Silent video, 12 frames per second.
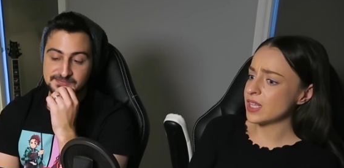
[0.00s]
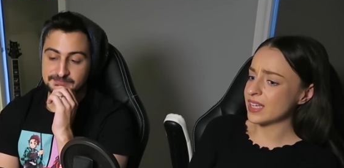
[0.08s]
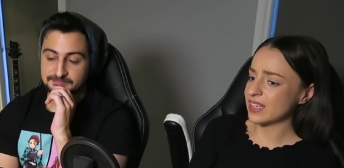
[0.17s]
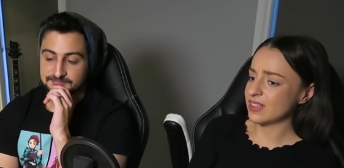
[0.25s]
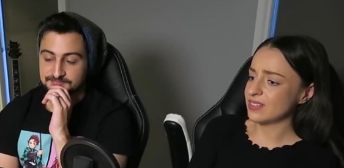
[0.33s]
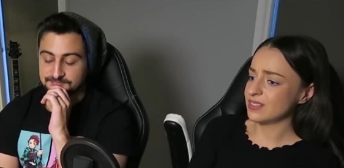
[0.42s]

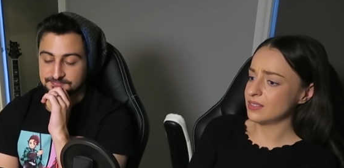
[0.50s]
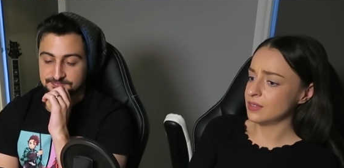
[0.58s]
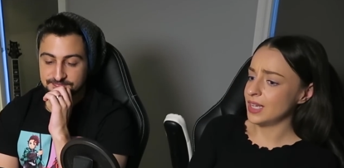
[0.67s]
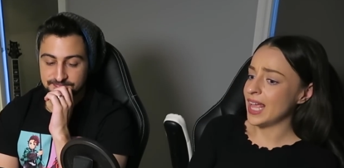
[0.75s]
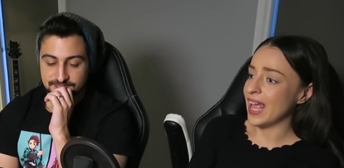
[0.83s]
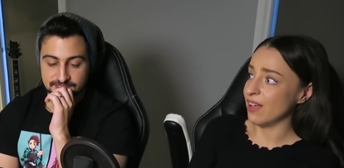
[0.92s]
Speaker 1: like
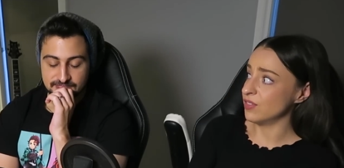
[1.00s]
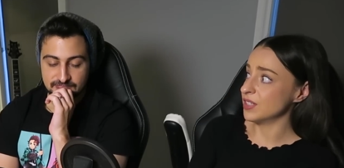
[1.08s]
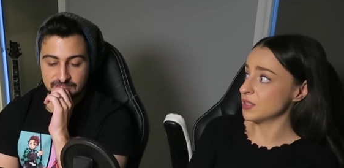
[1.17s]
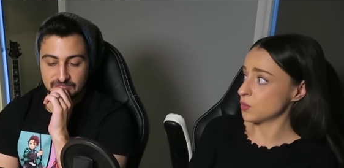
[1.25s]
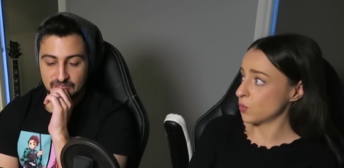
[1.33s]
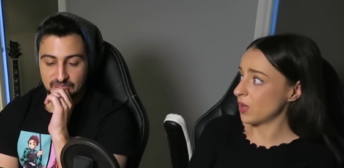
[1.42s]

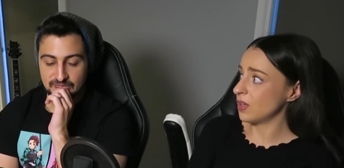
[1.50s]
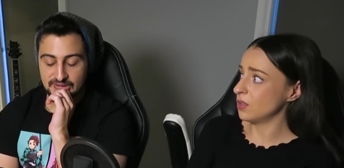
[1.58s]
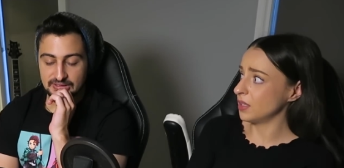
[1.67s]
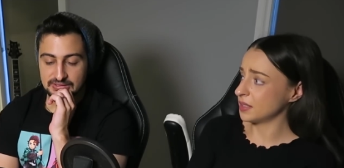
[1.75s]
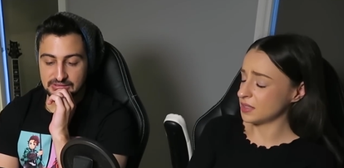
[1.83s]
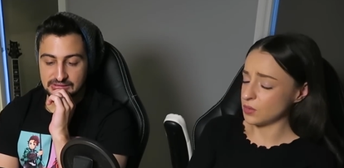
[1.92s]
heavy as well,
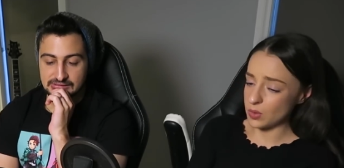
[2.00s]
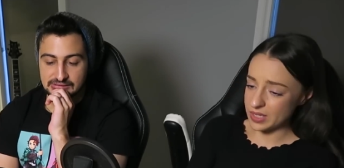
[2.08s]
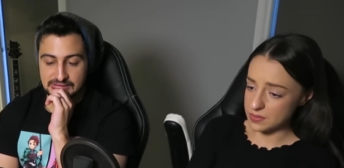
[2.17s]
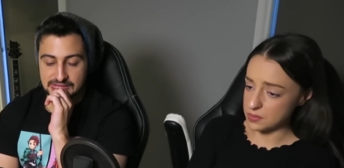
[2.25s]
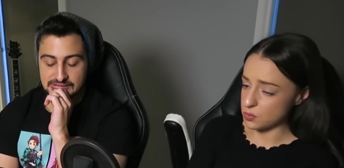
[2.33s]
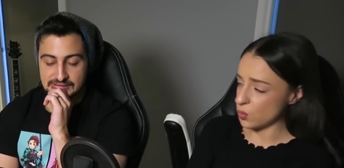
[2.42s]
like the
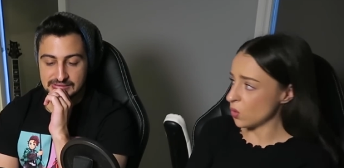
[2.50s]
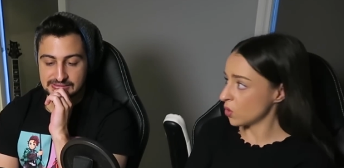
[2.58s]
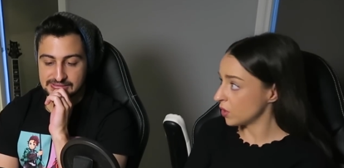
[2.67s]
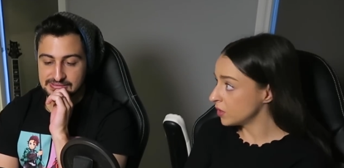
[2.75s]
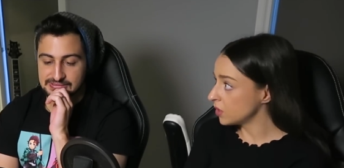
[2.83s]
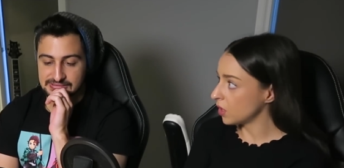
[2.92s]
way he was
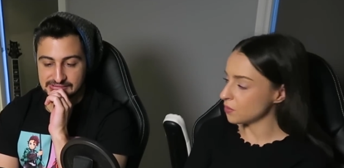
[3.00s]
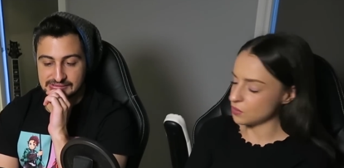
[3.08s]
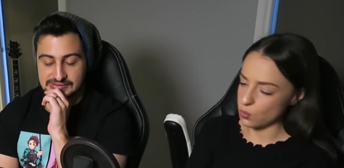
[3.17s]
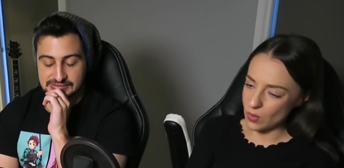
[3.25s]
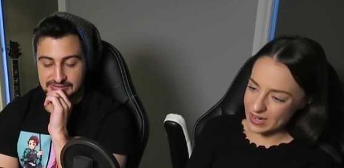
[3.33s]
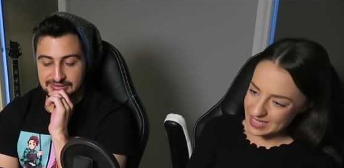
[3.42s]
walking, you know, it
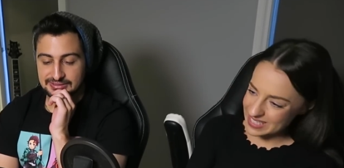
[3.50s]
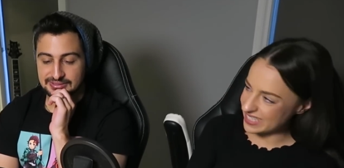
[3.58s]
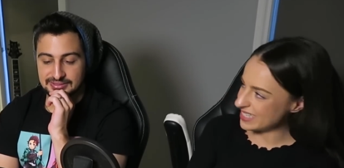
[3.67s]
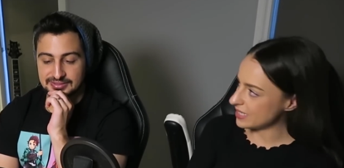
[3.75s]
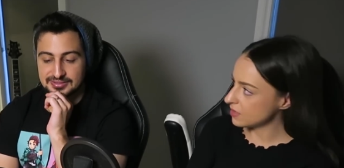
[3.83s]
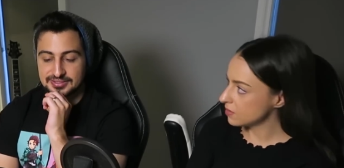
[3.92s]
was
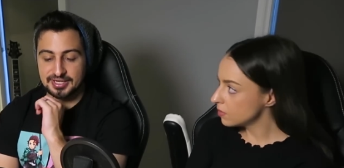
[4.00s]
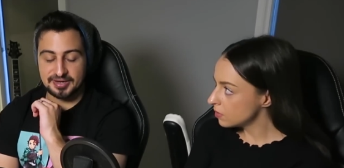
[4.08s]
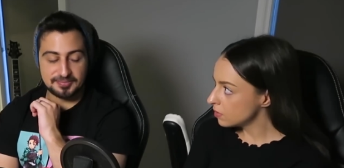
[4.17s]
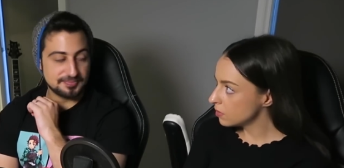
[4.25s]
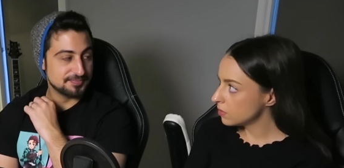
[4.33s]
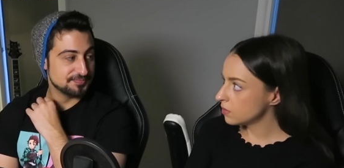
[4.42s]
weighty.
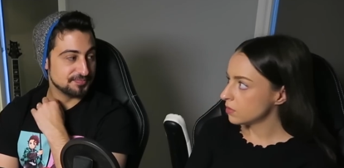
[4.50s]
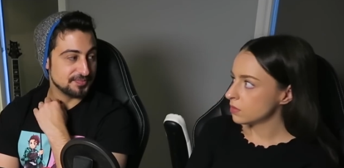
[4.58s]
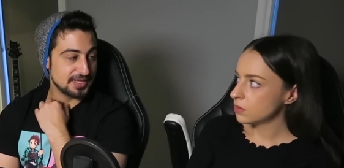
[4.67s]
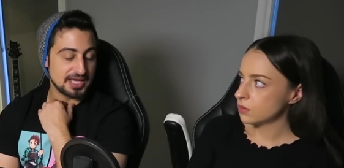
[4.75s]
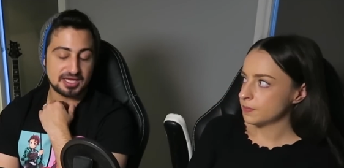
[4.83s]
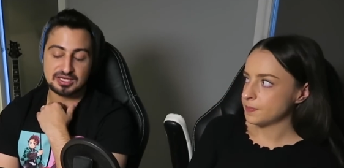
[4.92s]
Speaker 2: Yeah,
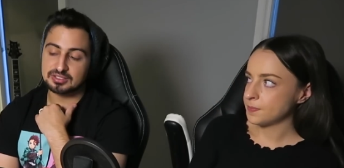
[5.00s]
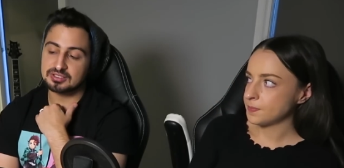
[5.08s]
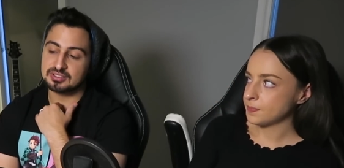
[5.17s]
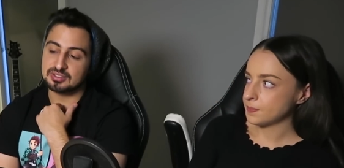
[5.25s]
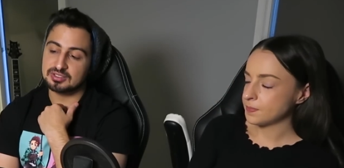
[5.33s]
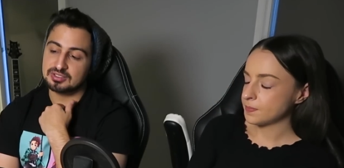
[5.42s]

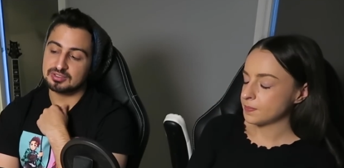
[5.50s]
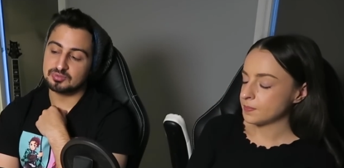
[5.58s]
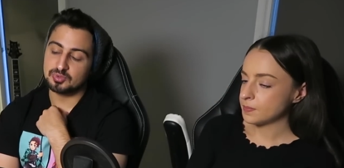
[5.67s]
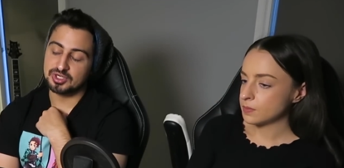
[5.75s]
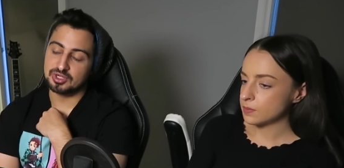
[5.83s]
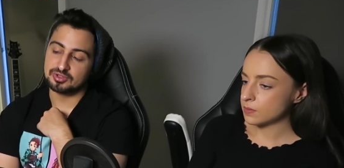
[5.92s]
and
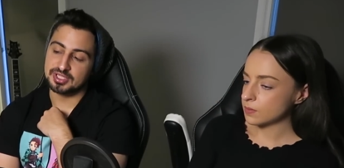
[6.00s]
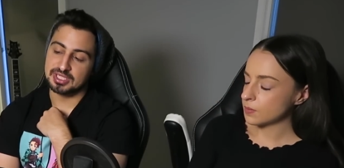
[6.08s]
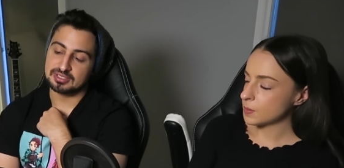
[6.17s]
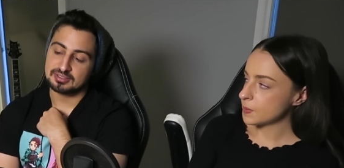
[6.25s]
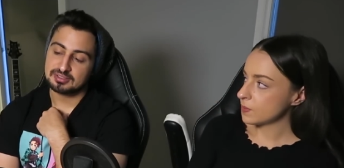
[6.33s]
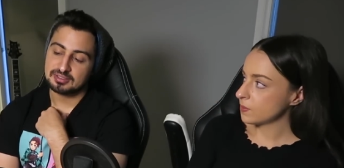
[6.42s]
we know
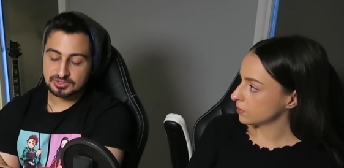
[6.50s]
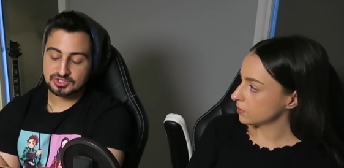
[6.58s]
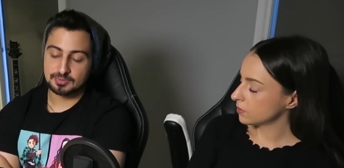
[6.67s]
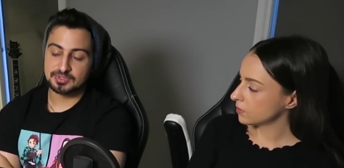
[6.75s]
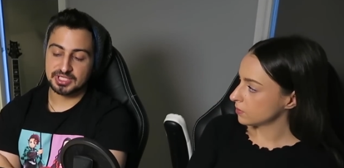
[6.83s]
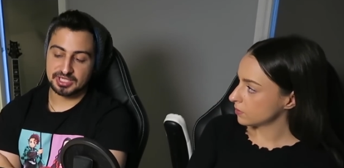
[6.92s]
that
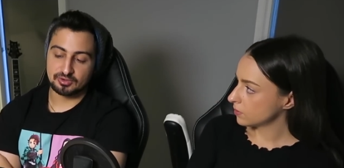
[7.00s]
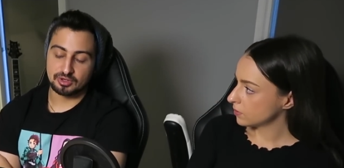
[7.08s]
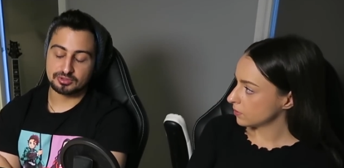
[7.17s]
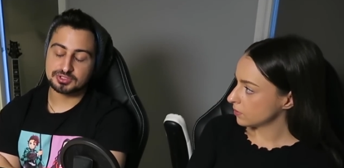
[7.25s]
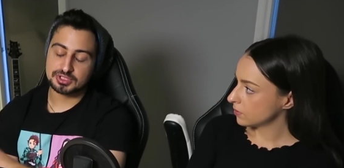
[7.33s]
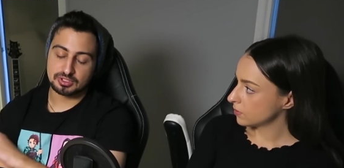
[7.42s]
some of the
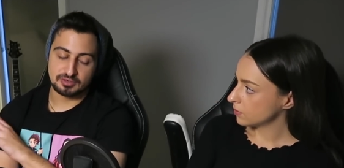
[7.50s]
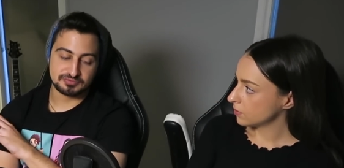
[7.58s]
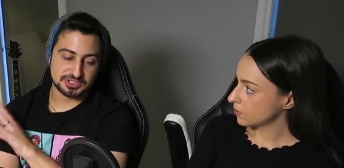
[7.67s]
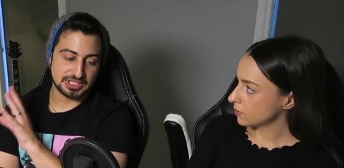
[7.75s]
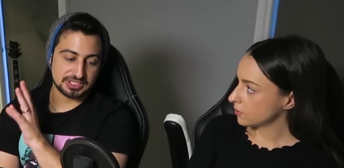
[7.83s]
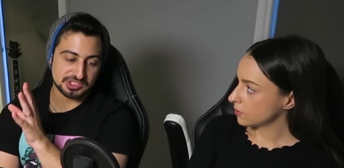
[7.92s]
heroes,
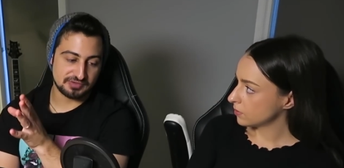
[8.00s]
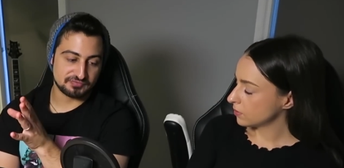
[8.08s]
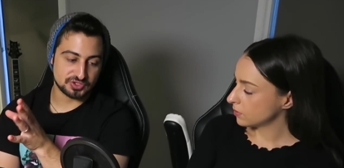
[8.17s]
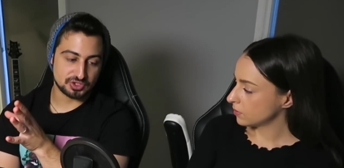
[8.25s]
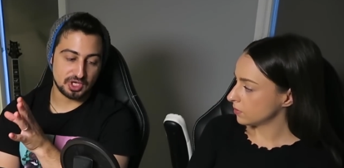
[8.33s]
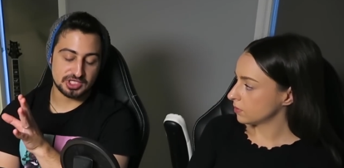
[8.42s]
obviously except
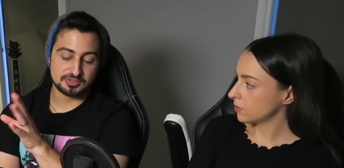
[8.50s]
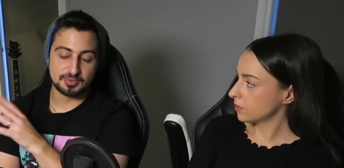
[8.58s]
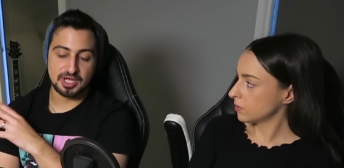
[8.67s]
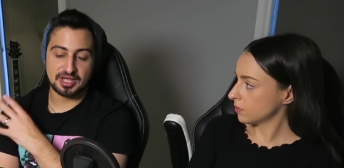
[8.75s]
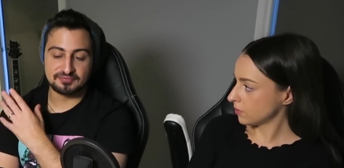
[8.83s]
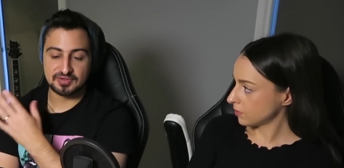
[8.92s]
for
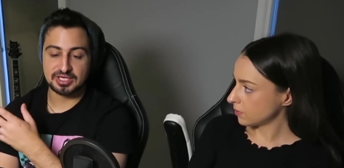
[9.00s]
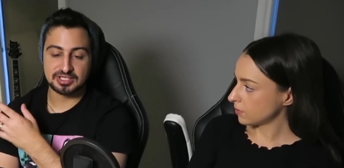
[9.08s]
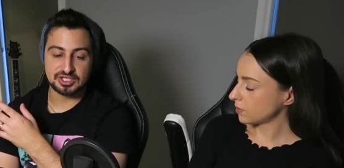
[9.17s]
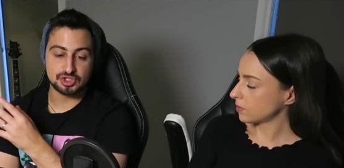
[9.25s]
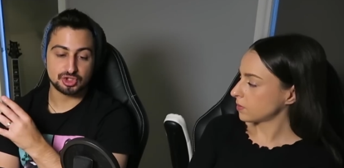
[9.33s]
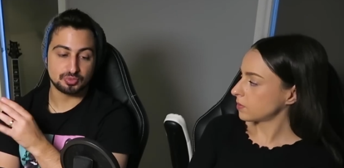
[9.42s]
Saitama, have had
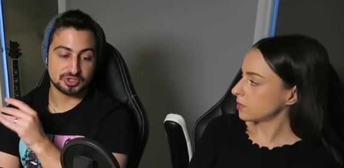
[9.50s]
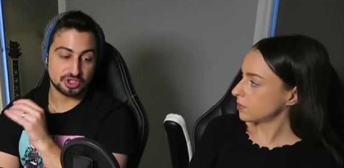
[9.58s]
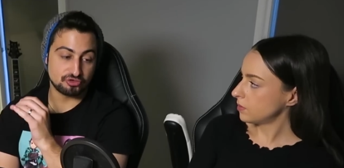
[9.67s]
an issue with the